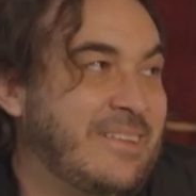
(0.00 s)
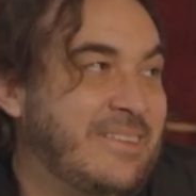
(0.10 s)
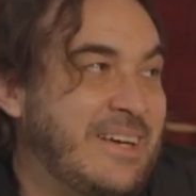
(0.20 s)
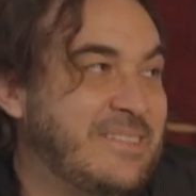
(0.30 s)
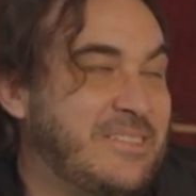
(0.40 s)

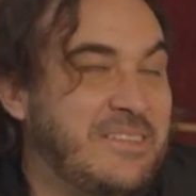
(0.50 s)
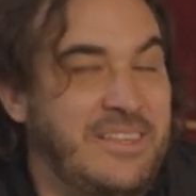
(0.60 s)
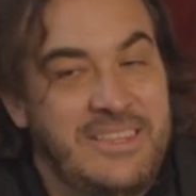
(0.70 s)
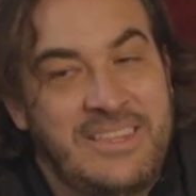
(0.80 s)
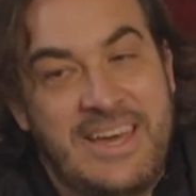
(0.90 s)
That
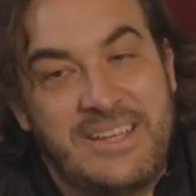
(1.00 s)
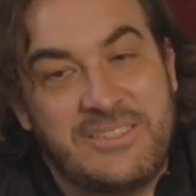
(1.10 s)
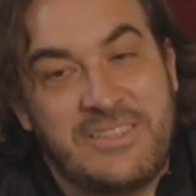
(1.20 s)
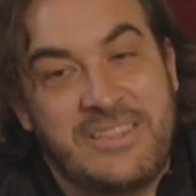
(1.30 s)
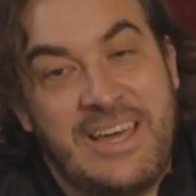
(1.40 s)

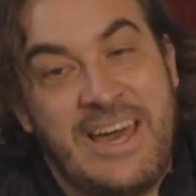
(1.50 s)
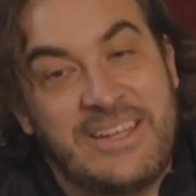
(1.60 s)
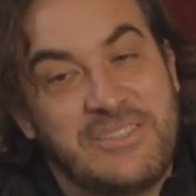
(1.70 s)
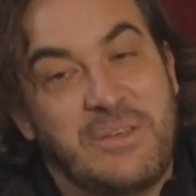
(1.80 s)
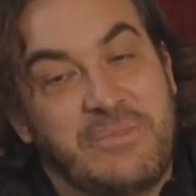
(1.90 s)

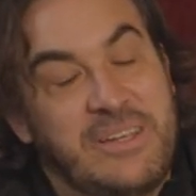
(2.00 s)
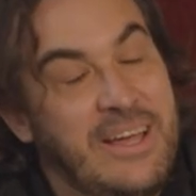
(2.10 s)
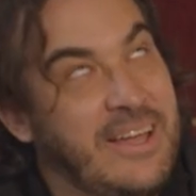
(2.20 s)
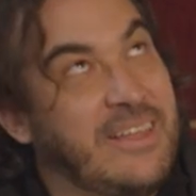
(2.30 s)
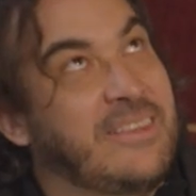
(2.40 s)
is
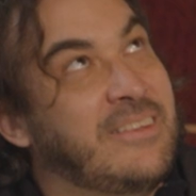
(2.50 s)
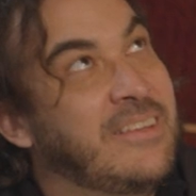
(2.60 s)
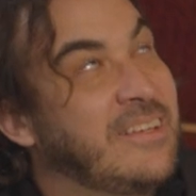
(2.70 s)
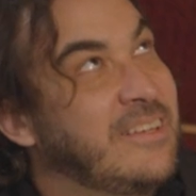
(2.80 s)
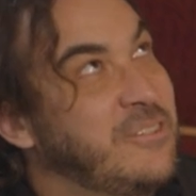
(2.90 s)
something
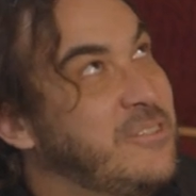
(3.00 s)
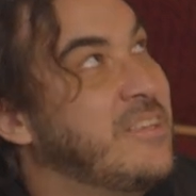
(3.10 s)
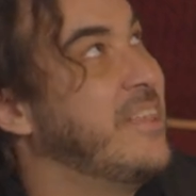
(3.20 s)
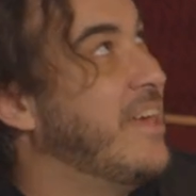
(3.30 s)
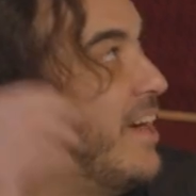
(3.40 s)
you
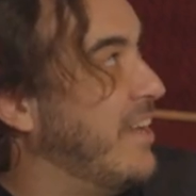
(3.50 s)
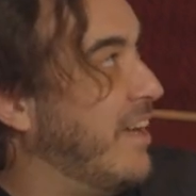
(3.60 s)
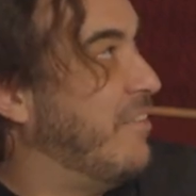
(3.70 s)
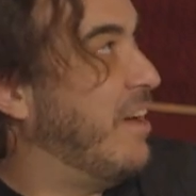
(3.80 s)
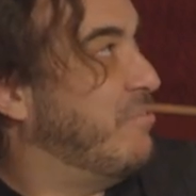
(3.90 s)
say
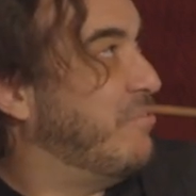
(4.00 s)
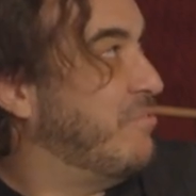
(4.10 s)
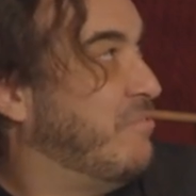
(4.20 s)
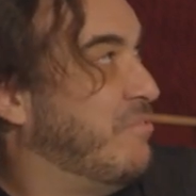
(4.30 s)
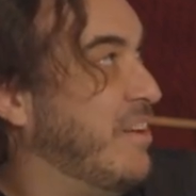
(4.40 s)
that
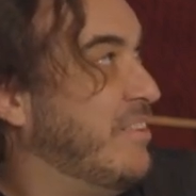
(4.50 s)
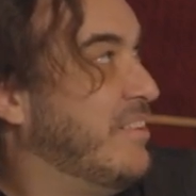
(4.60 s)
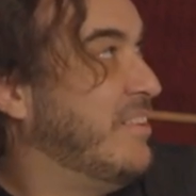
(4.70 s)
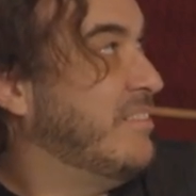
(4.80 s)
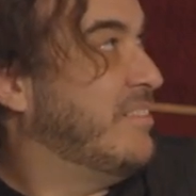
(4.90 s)

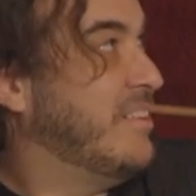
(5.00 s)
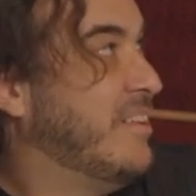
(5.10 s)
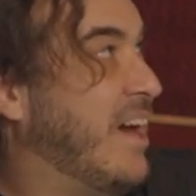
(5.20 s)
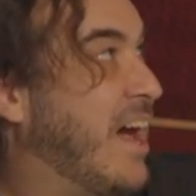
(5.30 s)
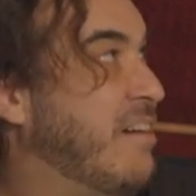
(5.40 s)

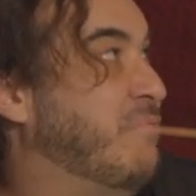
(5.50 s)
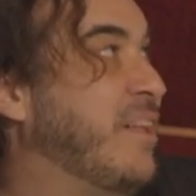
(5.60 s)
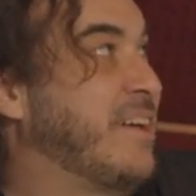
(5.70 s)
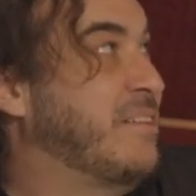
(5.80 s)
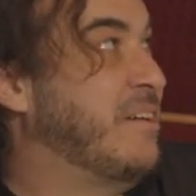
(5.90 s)
I've
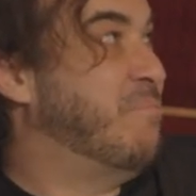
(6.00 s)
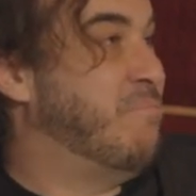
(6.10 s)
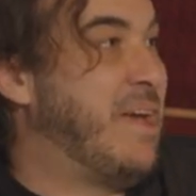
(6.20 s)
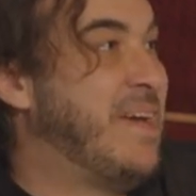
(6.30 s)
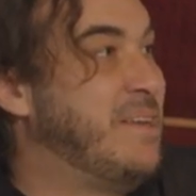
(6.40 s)
like
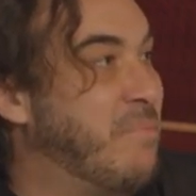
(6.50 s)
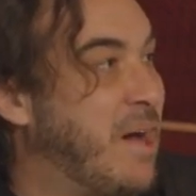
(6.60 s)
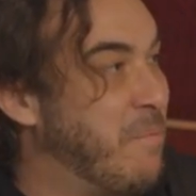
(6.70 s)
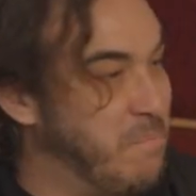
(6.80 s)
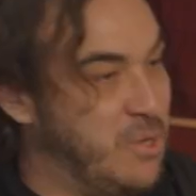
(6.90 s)
made my
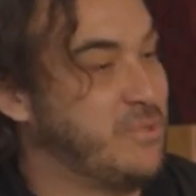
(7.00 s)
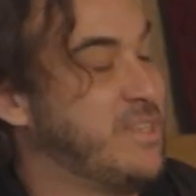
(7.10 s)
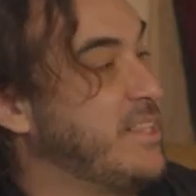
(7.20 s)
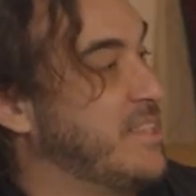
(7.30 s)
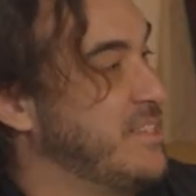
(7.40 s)

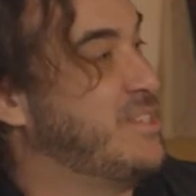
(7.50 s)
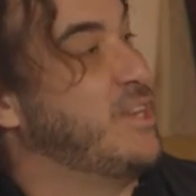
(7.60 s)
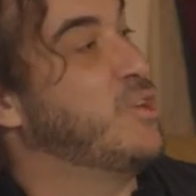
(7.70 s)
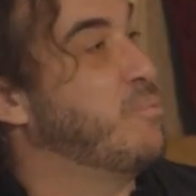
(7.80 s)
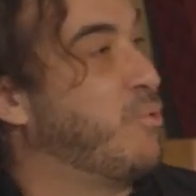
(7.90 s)
music the
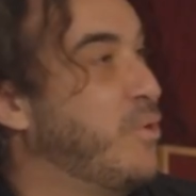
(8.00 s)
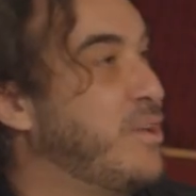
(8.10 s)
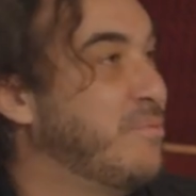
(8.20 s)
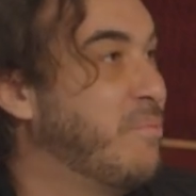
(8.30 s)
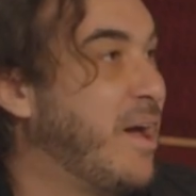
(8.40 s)
center point
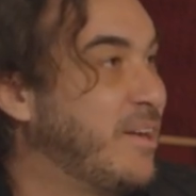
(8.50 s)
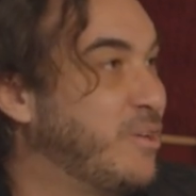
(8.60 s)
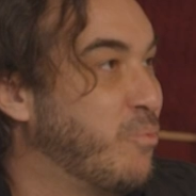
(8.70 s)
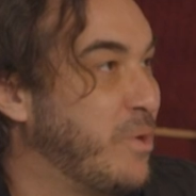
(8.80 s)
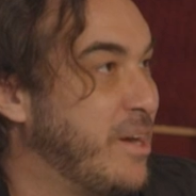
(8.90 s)
of my
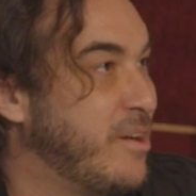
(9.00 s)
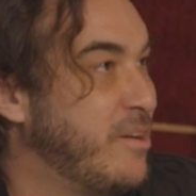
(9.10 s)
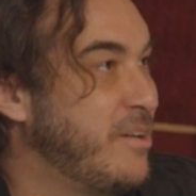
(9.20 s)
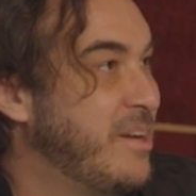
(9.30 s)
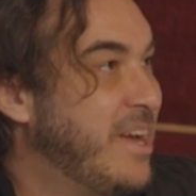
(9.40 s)

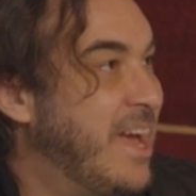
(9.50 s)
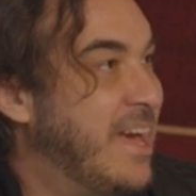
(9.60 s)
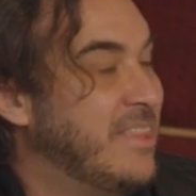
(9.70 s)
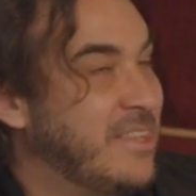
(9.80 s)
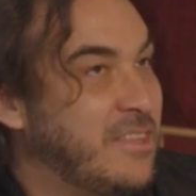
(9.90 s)
career.
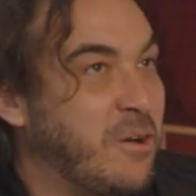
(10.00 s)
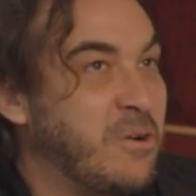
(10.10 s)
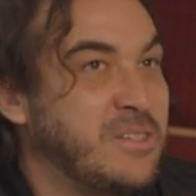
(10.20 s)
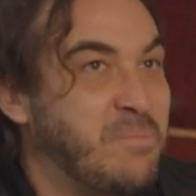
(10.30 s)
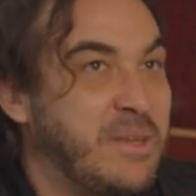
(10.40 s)
And
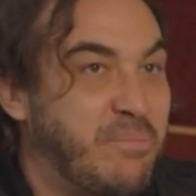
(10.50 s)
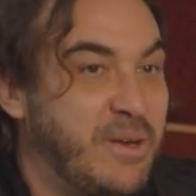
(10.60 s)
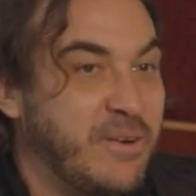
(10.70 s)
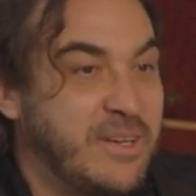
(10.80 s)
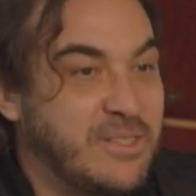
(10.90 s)
there has been
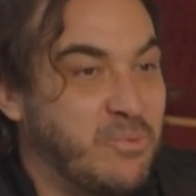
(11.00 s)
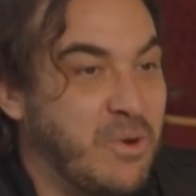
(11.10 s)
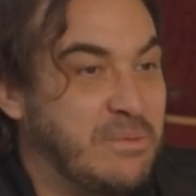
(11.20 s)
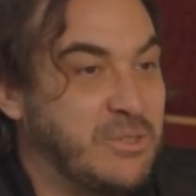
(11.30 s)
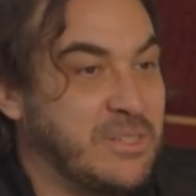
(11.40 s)
periods
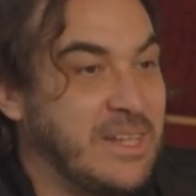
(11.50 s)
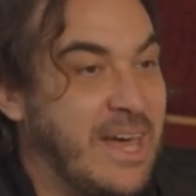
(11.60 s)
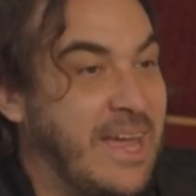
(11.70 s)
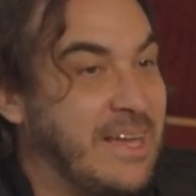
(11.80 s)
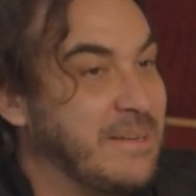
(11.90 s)
where I'm just
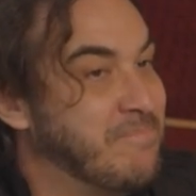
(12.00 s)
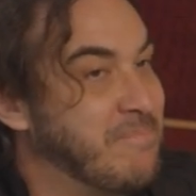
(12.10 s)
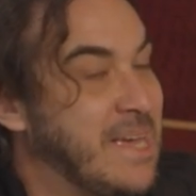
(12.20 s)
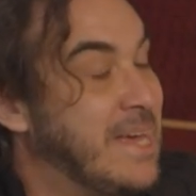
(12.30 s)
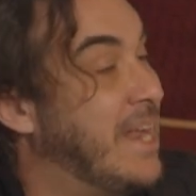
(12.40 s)
like,
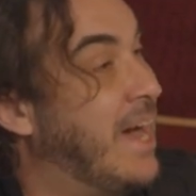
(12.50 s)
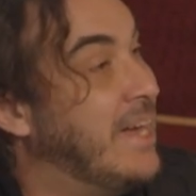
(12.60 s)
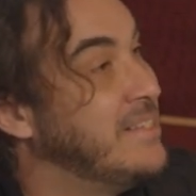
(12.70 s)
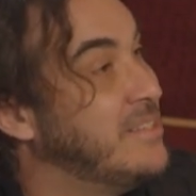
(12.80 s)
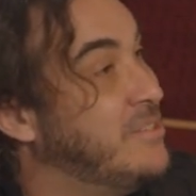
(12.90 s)
man,
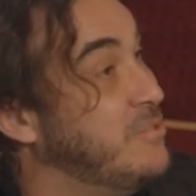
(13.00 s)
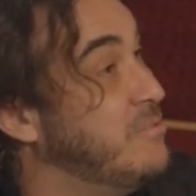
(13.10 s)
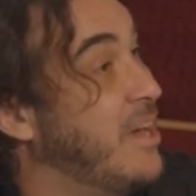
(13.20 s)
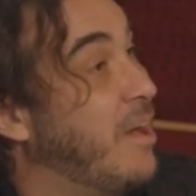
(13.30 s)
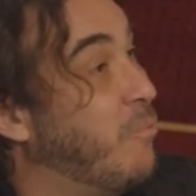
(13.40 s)
I do
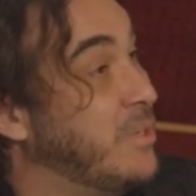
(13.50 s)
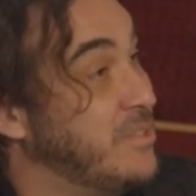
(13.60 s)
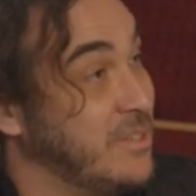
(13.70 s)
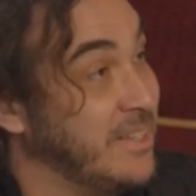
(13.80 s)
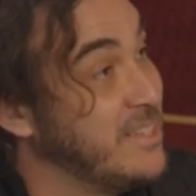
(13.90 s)
not want
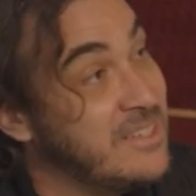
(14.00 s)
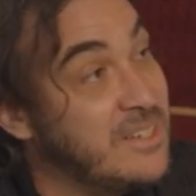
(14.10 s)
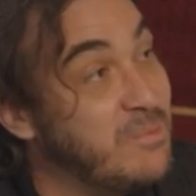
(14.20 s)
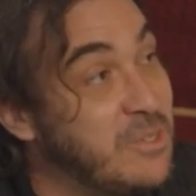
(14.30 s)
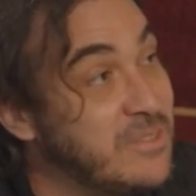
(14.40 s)
to listen
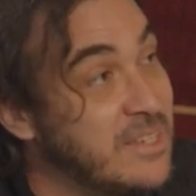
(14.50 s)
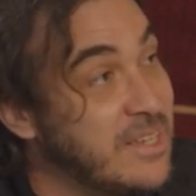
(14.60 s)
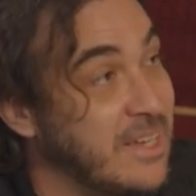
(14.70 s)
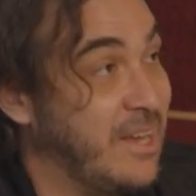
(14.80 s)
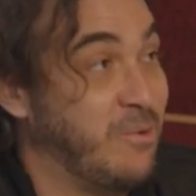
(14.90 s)
to
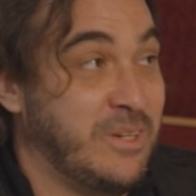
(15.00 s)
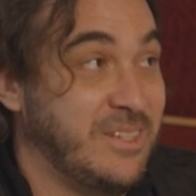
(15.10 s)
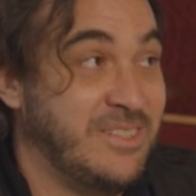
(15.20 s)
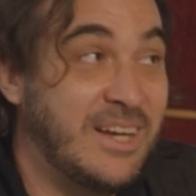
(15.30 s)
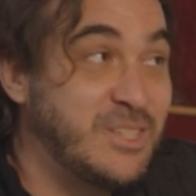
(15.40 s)
music. I don't want to
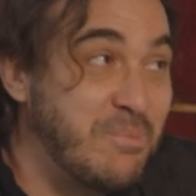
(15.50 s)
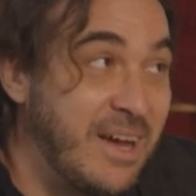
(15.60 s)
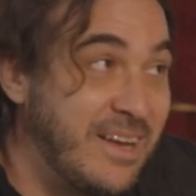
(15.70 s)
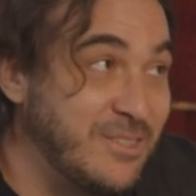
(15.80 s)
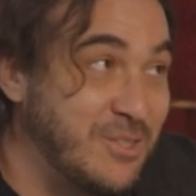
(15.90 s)
touch
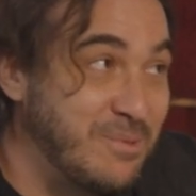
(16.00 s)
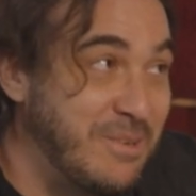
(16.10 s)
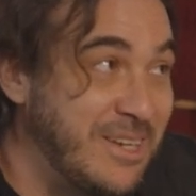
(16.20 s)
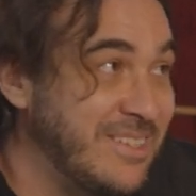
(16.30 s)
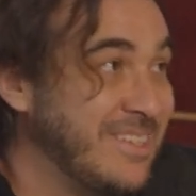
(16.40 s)
my
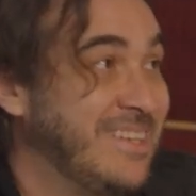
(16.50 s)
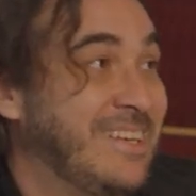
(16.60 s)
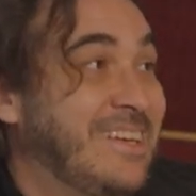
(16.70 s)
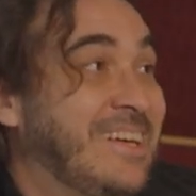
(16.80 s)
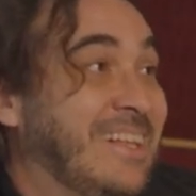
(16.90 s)
instrument.
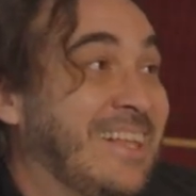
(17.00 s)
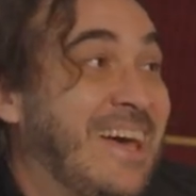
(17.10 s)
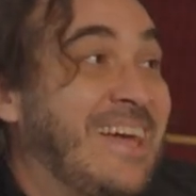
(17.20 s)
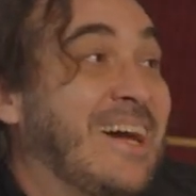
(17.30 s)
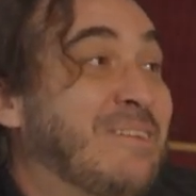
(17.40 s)

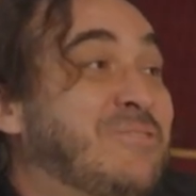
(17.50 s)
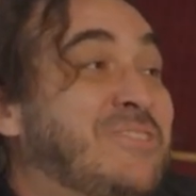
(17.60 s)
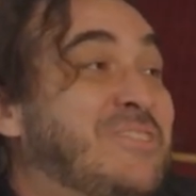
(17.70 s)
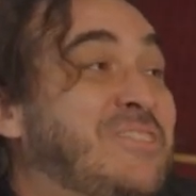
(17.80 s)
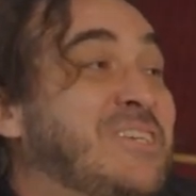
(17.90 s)
Like,
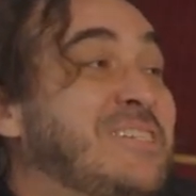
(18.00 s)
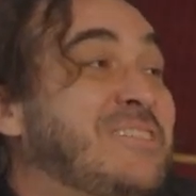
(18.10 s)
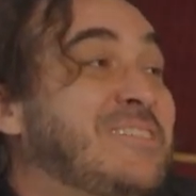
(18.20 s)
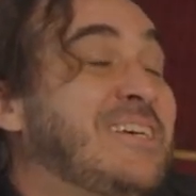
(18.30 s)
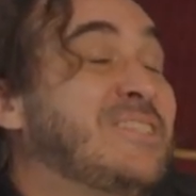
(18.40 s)

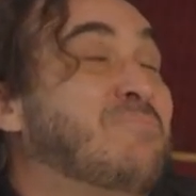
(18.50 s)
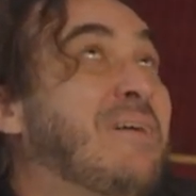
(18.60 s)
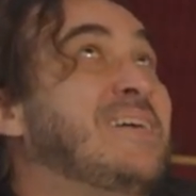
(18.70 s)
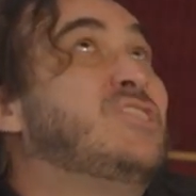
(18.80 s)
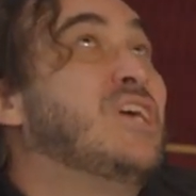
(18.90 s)
it's
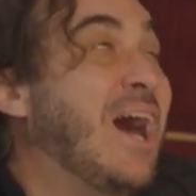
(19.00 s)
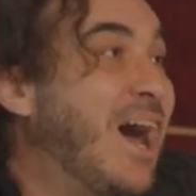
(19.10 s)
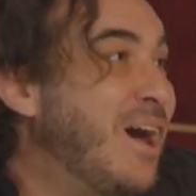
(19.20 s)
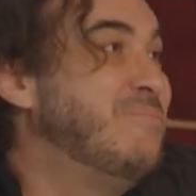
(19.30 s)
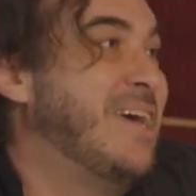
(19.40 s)
my
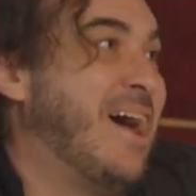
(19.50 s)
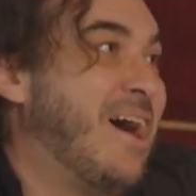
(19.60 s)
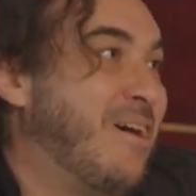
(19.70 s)
job now.